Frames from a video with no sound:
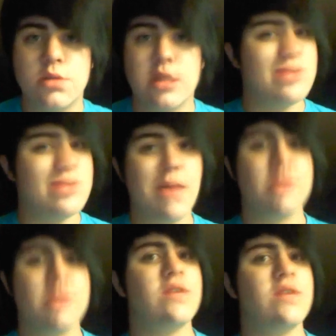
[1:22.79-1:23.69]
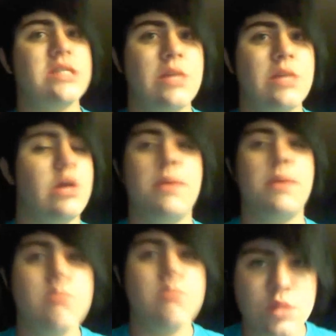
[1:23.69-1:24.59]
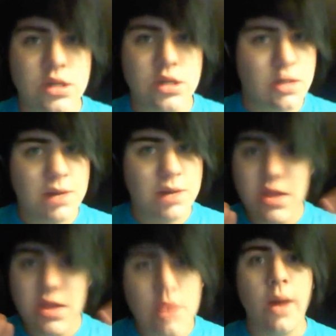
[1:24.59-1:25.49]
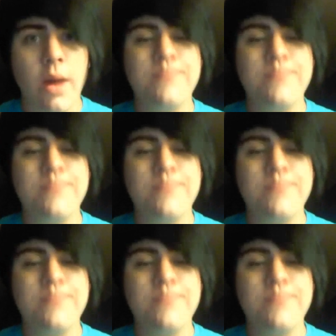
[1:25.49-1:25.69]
You type in your friend's name, you type in music, you type in anything you want.